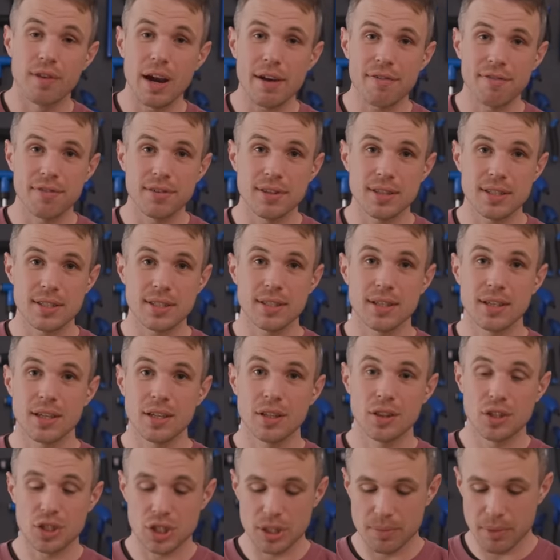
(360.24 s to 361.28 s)
reference,
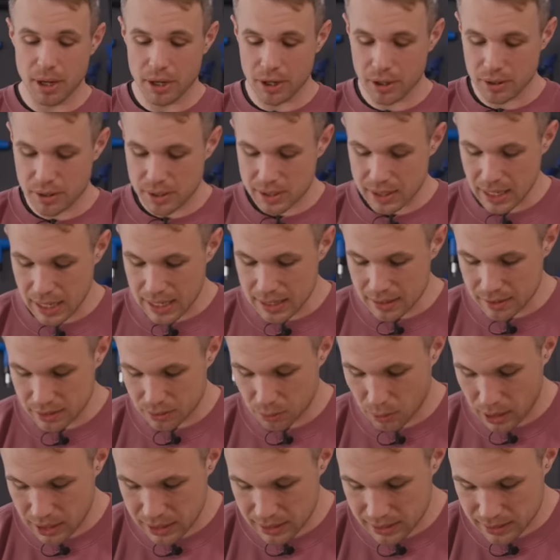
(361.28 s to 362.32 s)
the Shimano Saint
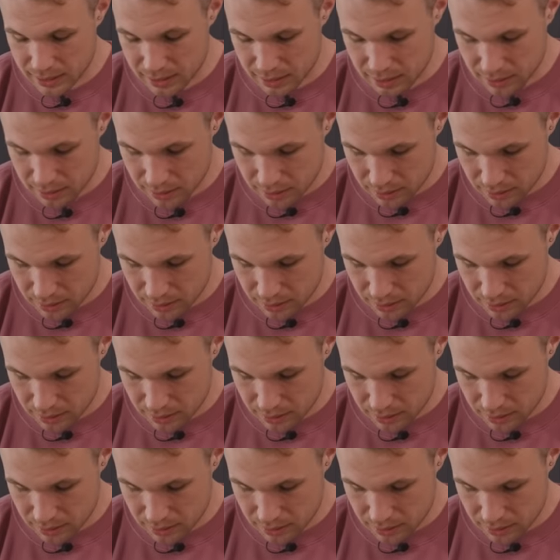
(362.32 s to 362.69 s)
weighs